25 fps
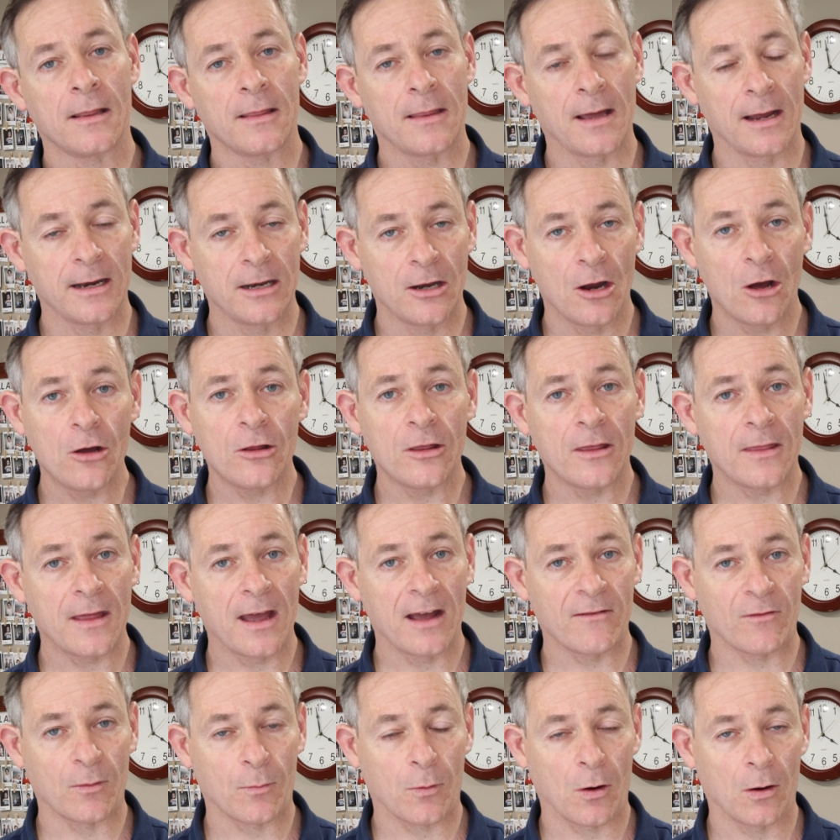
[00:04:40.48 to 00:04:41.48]
They know that
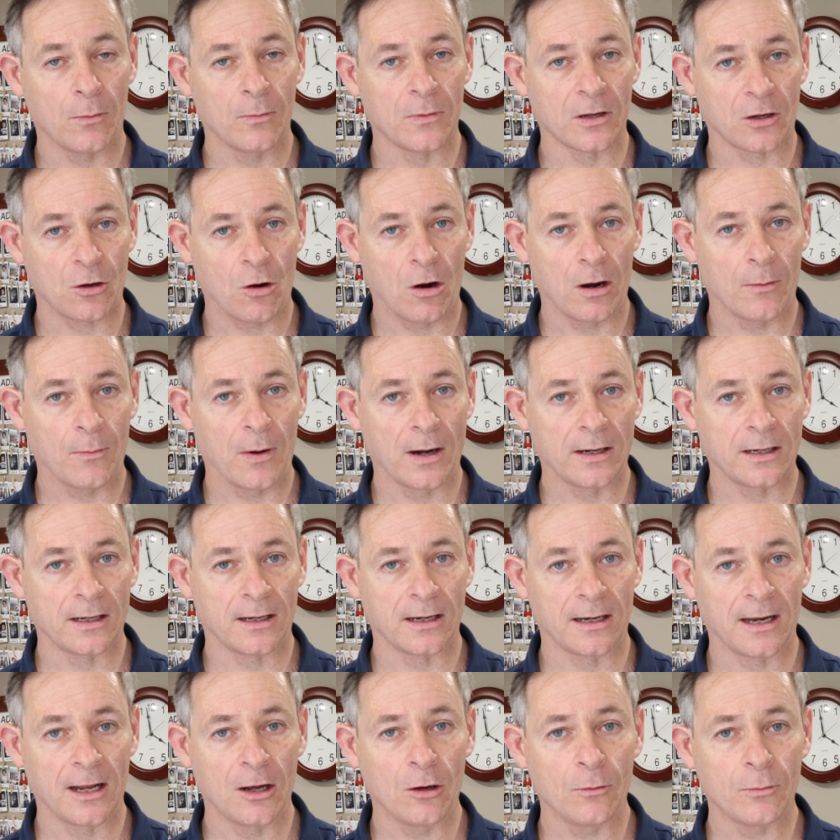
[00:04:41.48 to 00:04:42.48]
they have a problem that chiropractic
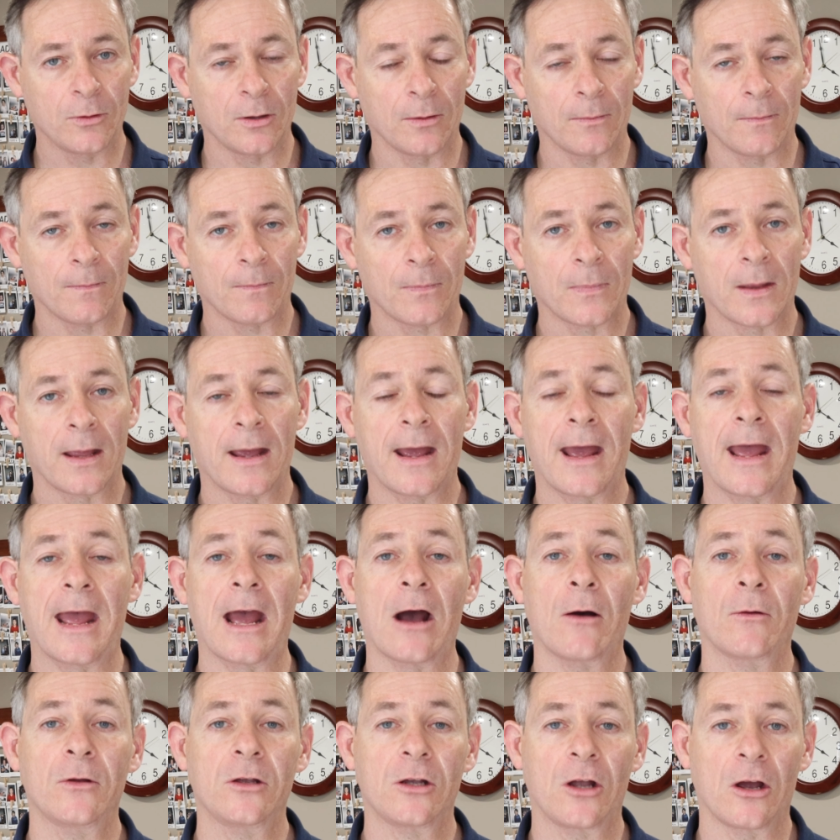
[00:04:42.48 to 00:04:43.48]
can help them.
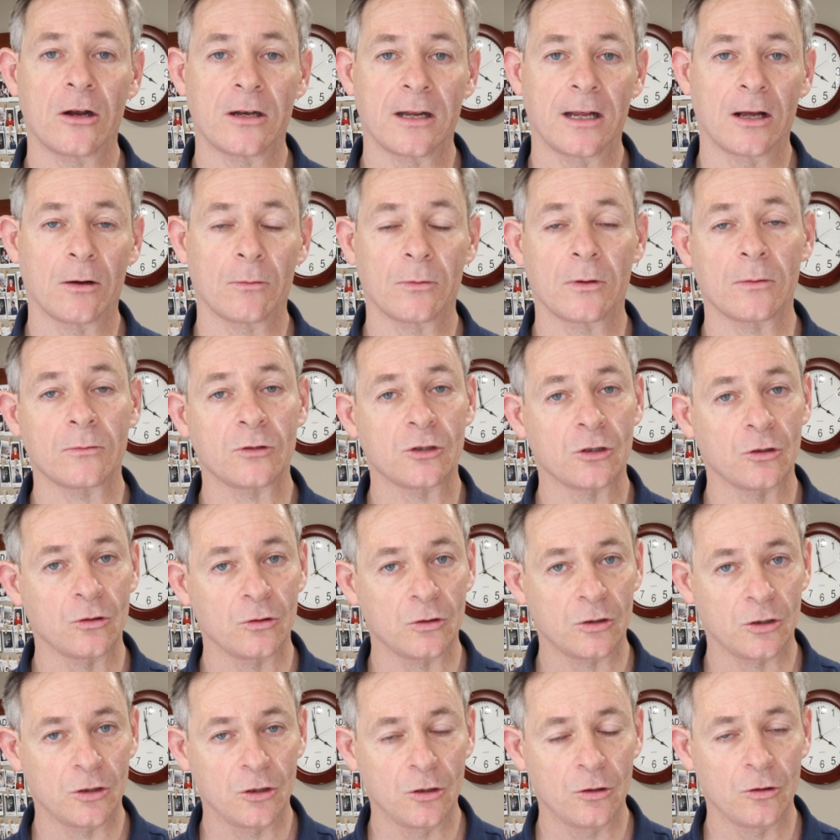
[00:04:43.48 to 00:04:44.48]
How are you going to help them
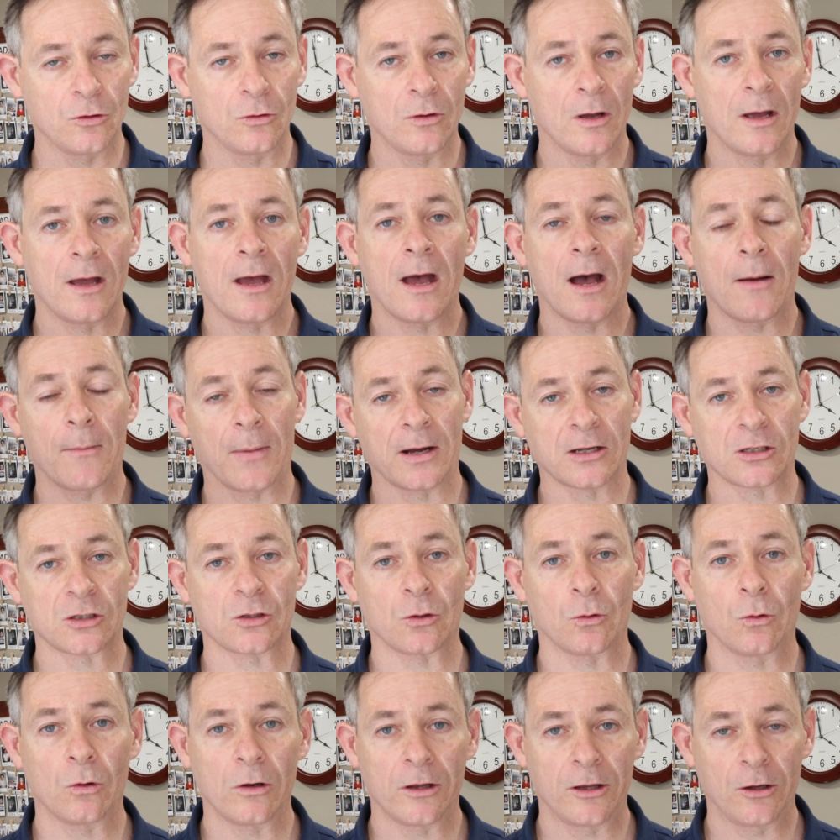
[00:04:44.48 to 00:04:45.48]
choose you
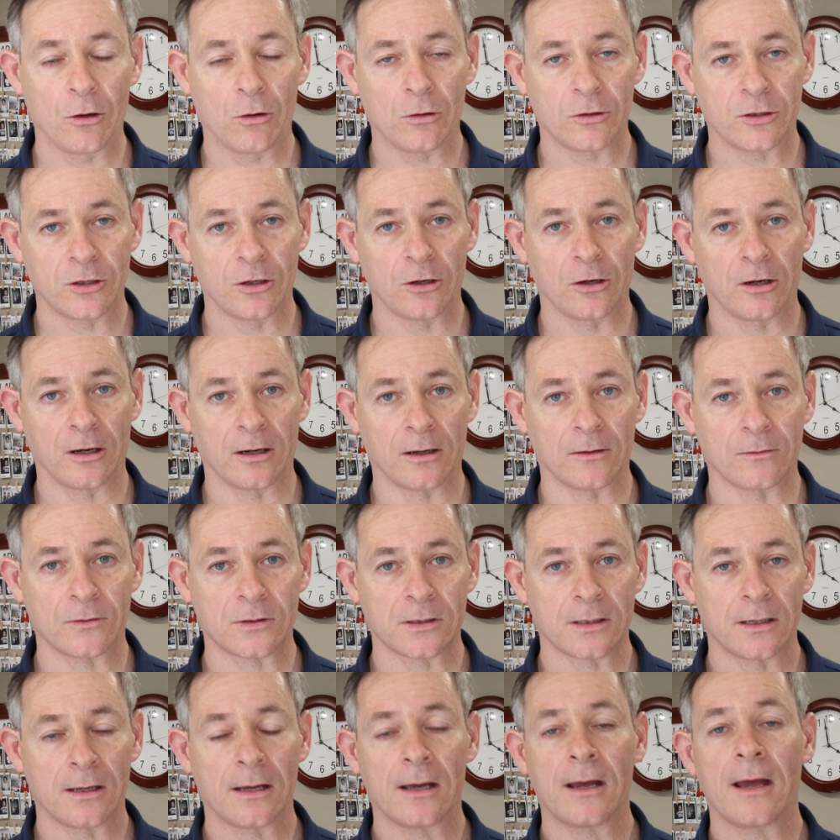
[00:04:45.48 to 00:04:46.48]
amongst all of the
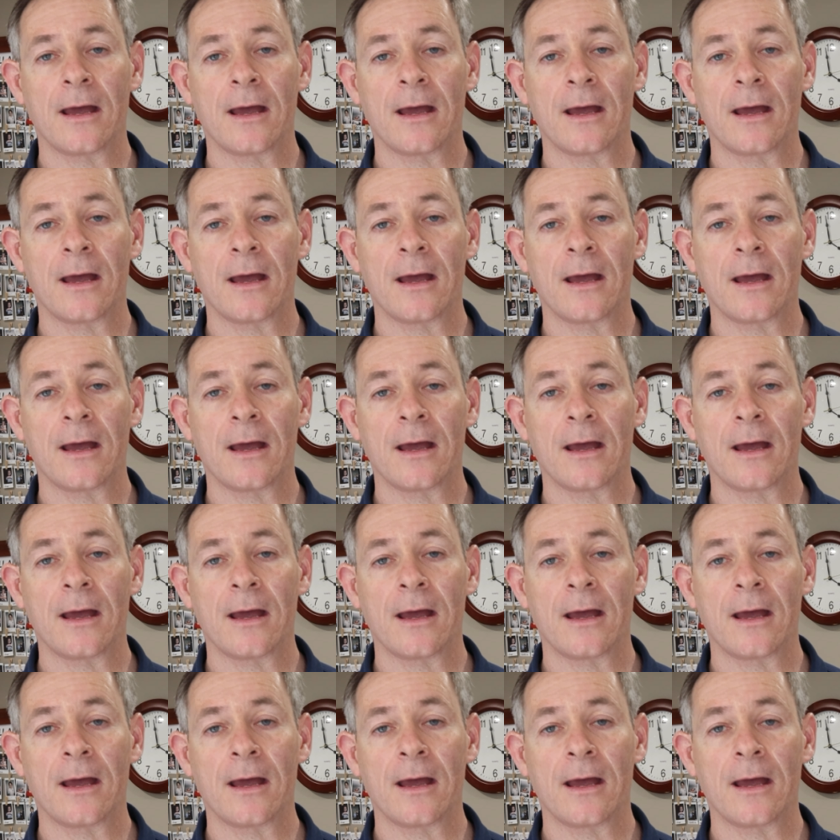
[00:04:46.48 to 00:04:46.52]
alternatives?